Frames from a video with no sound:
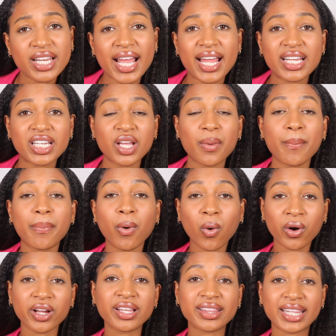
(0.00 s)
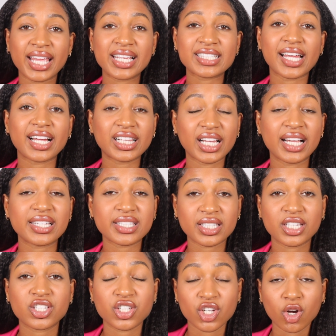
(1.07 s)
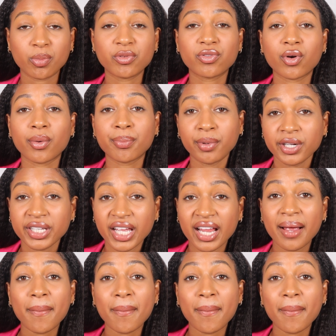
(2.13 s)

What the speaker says: any important things that clients need to know before booking,